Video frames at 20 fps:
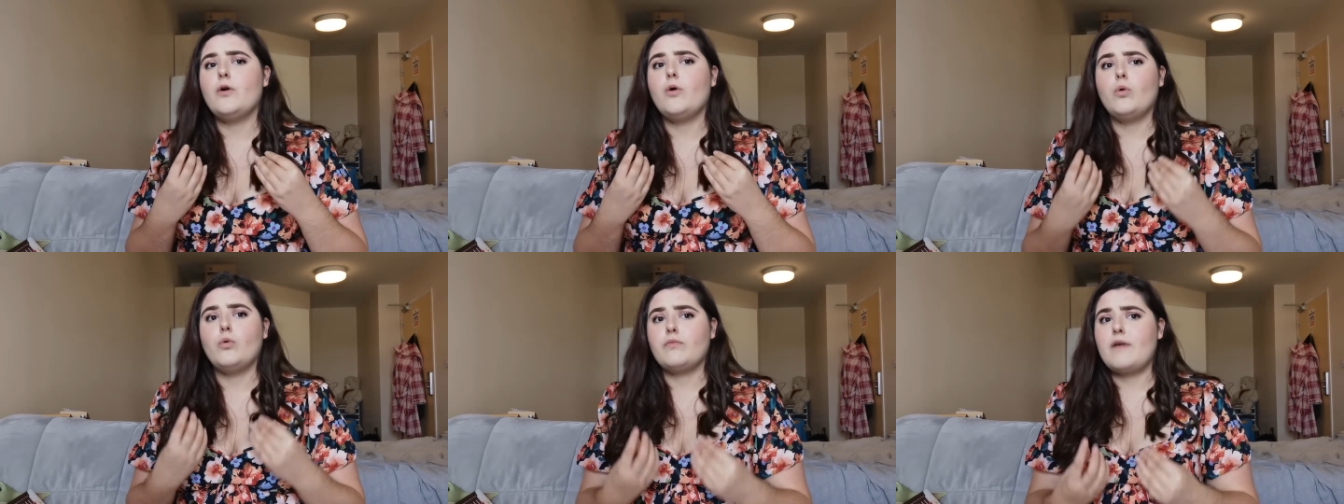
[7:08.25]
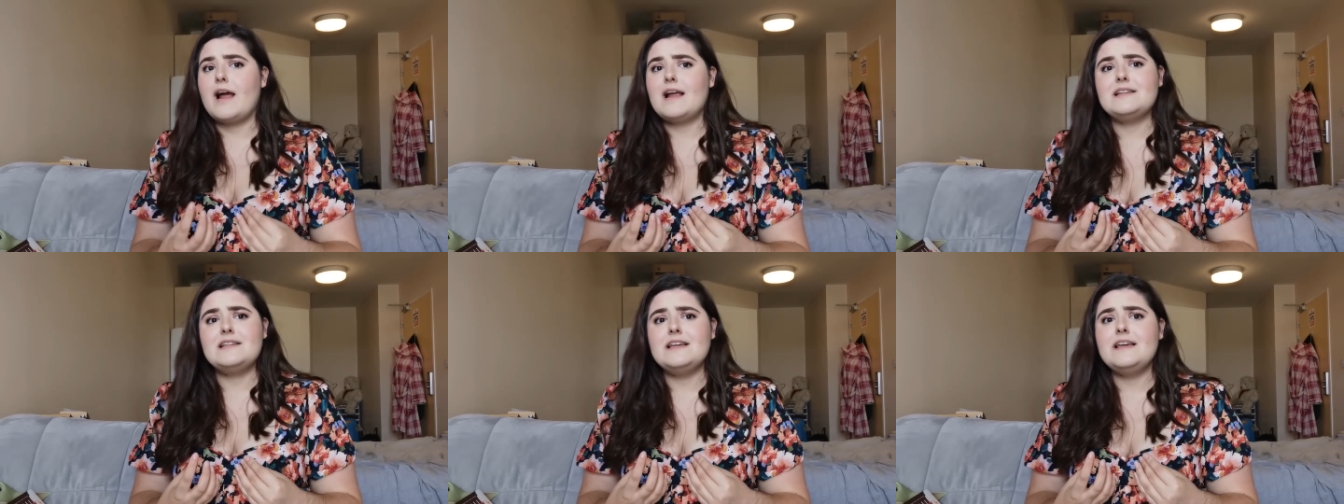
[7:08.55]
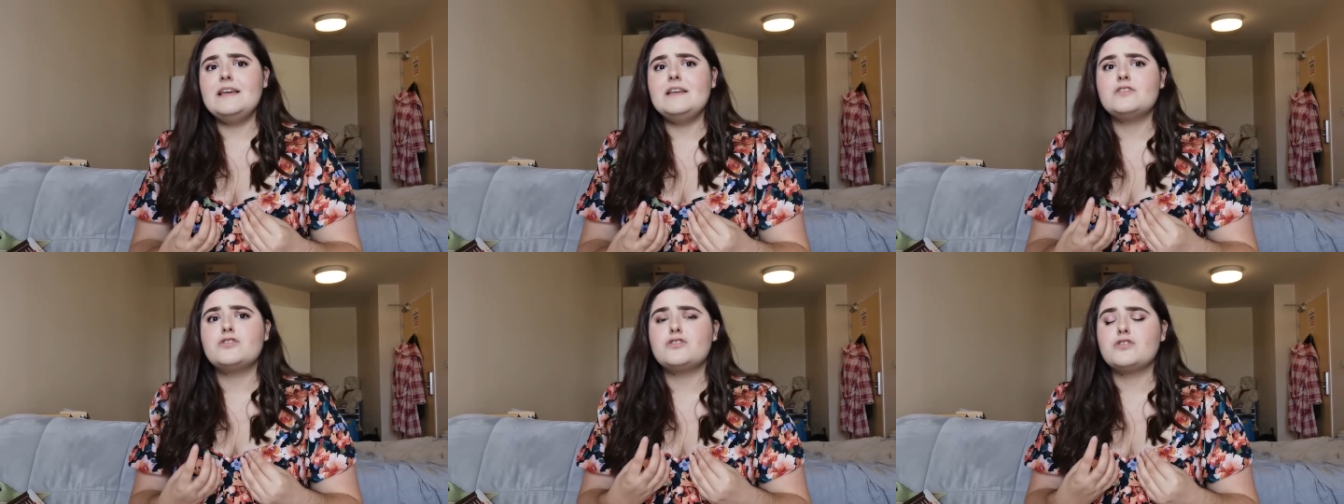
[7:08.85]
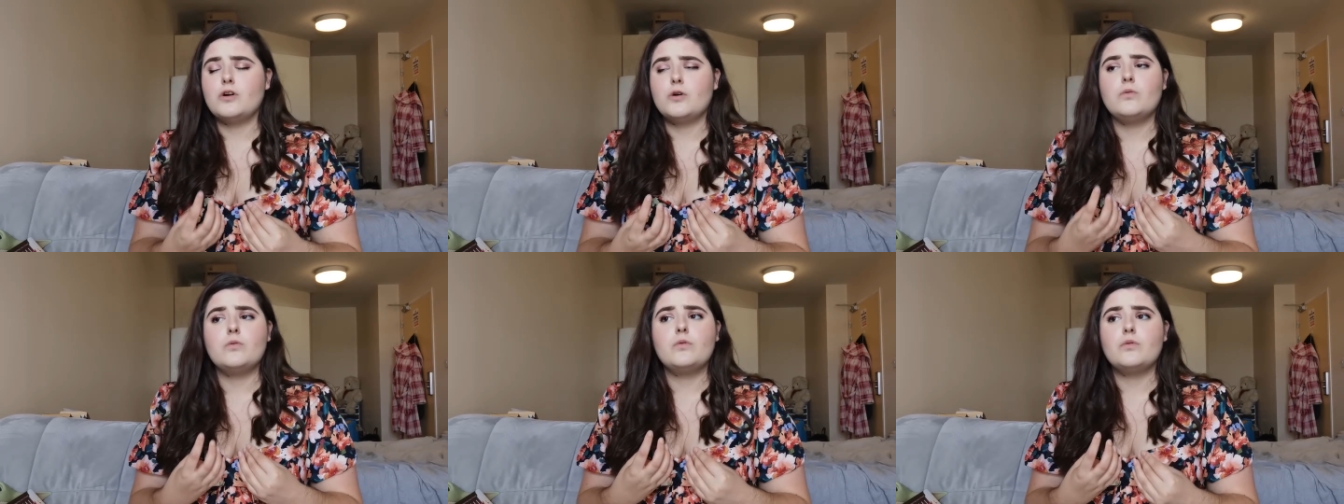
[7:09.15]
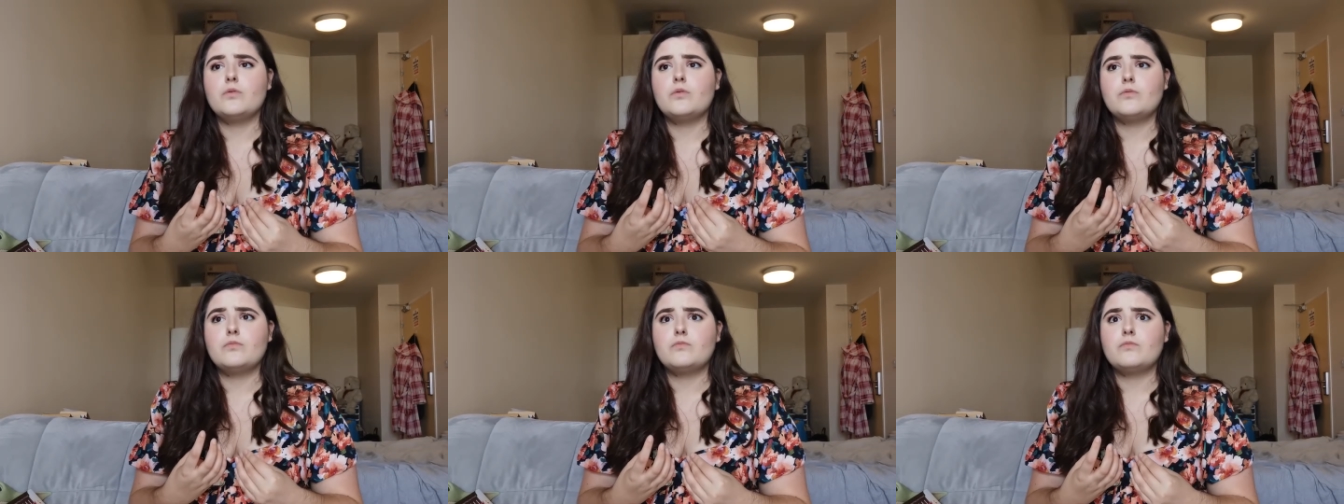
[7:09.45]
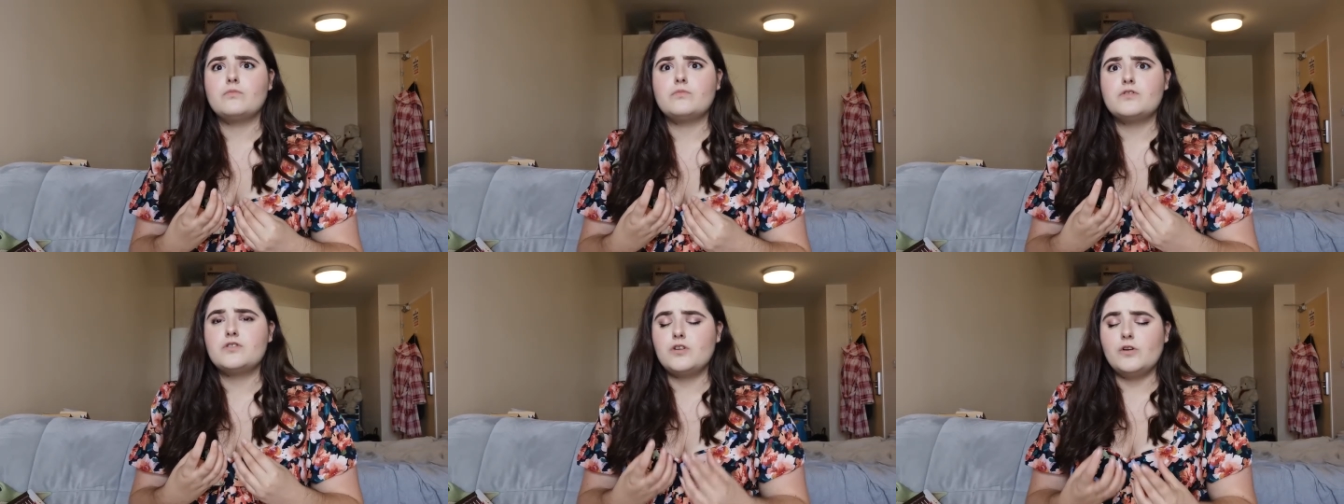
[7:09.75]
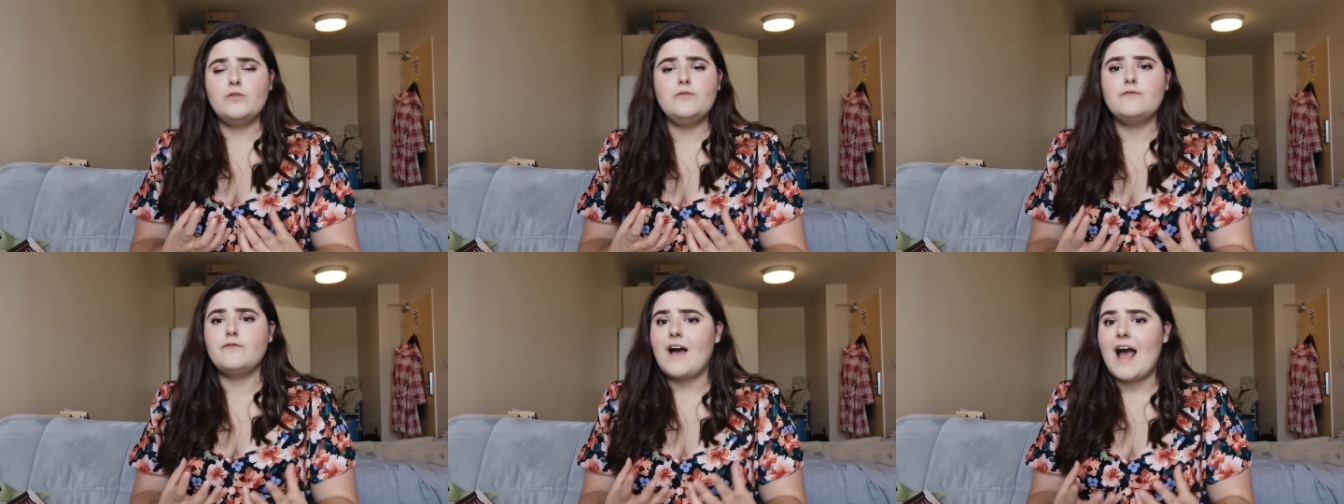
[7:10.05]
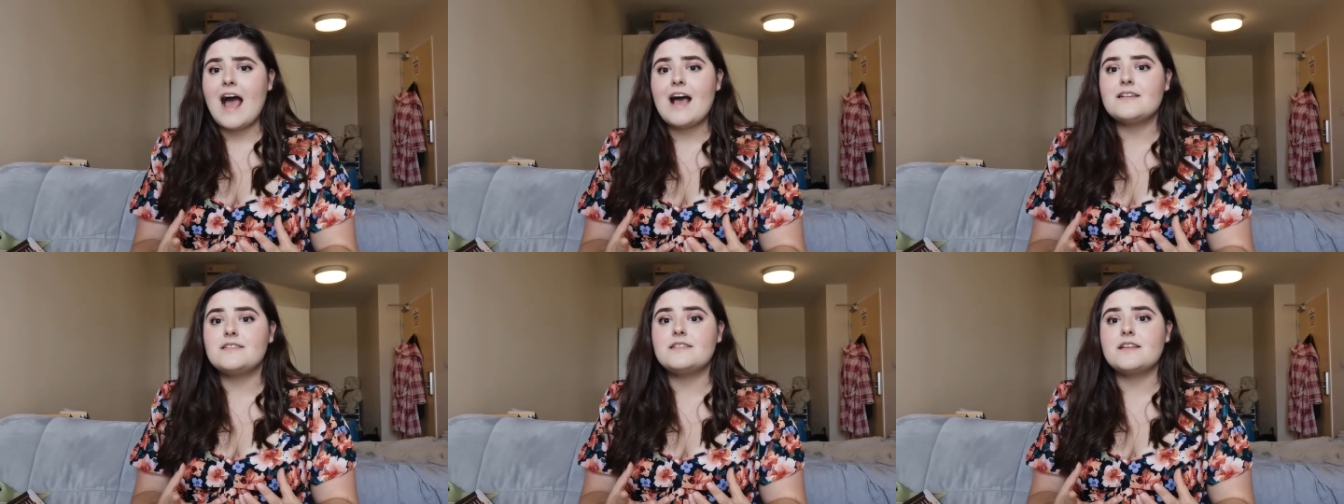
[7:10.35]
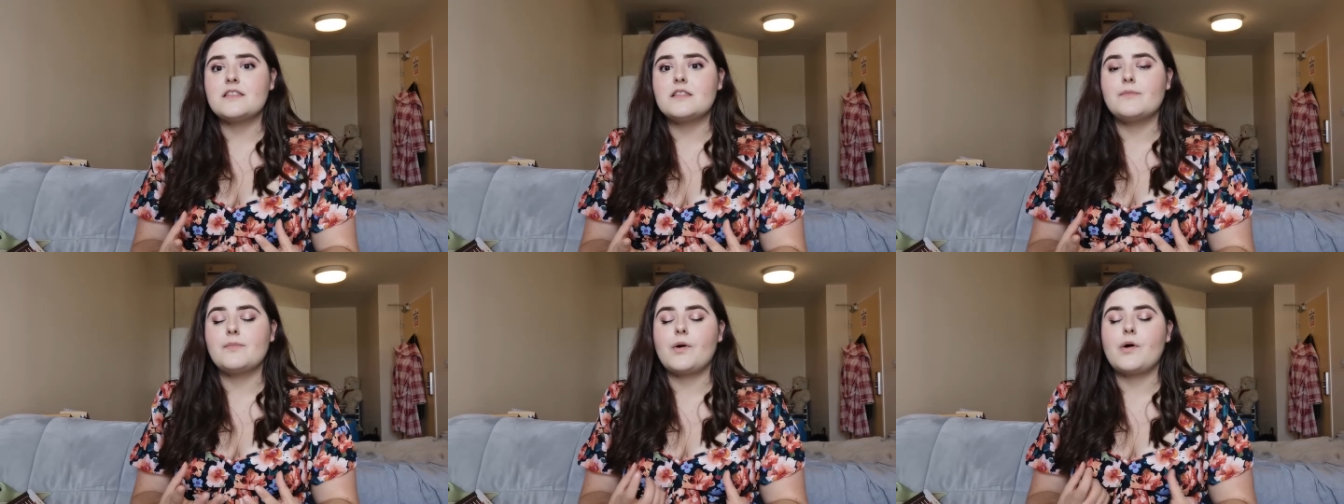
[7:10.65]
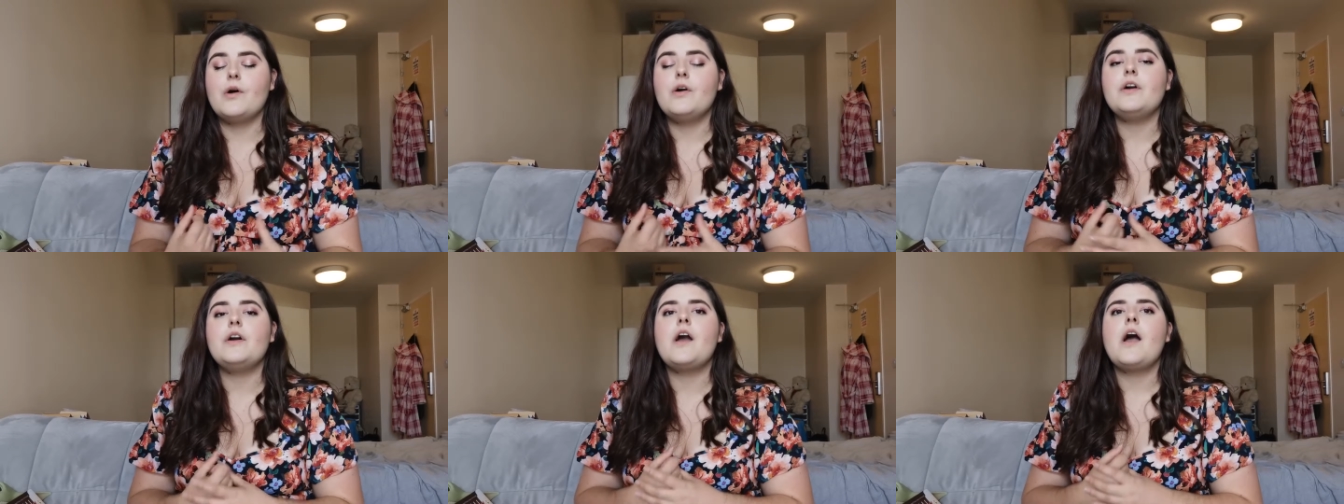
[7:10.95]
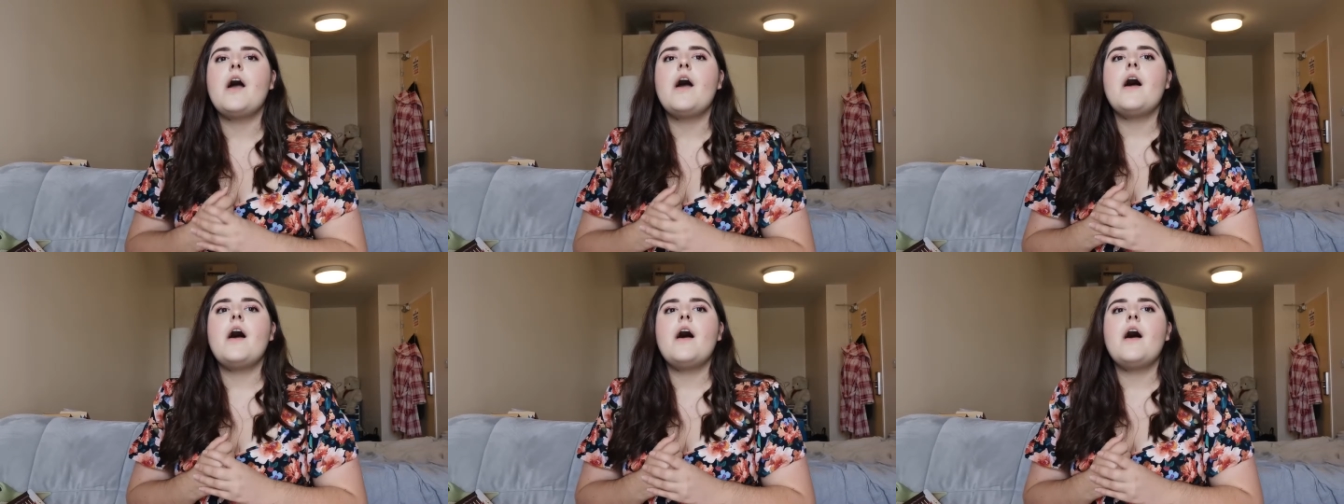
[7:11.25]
already so fast in the book